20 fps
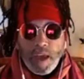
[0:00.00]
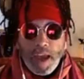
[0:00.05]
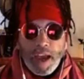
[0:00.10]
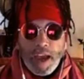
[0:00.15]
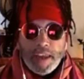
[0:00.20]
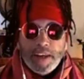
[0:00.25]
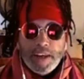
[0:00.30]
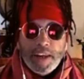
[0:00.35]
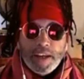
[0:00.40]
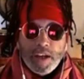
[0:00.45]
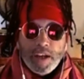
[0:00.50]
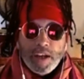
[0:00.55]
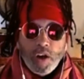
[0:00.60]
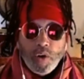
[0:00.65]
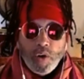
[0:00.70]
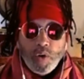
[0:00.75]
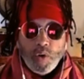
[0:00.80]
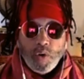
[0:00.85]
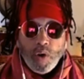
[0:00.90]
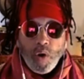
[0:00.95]
and then
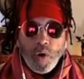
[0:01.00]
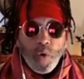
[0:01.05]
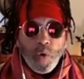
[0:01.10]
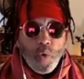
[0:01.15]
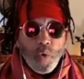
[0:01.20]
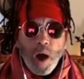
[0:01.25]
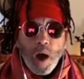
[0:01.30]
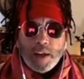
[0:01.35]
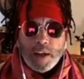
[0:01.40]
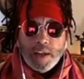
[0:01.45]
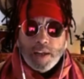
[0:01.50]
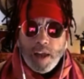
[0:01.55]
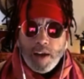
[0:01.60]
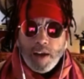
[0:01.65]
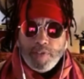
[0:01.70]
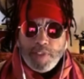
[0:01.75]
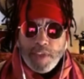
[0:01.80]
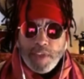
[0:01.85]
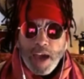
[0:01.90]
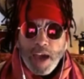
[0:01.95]
go, "Oh, I
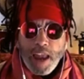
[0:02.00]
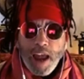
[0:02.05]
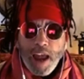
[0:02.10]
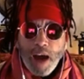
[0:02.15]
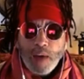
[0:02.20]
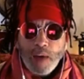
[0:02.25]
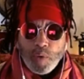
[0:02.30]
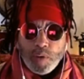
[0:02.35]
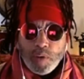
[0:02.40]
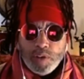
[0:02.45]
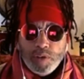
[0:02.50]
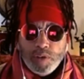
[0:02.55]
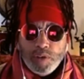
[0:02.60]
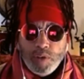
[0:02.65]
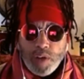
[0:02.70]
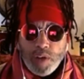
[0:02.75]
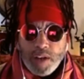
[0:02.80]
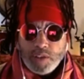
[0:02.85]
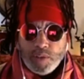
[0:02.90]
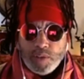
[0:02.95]
love that. I want to do
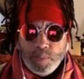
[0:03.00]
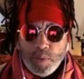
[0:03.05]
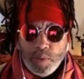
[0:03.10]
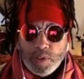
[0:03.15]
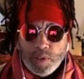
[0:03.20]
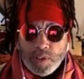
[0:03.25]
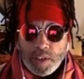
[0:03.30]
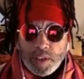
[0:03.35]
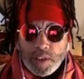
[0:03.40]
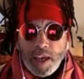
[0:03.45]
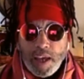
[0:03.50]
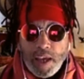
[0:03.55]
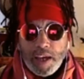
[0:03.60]
country music."